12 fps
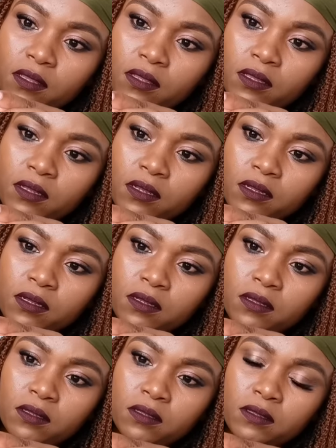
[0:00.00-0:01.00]

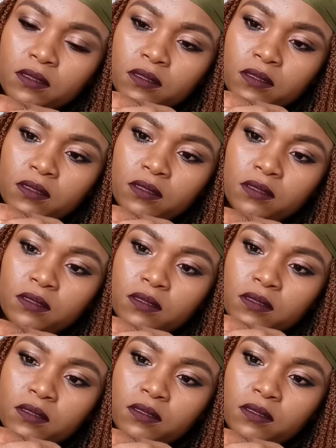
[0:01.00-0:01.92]
Nobody speaks.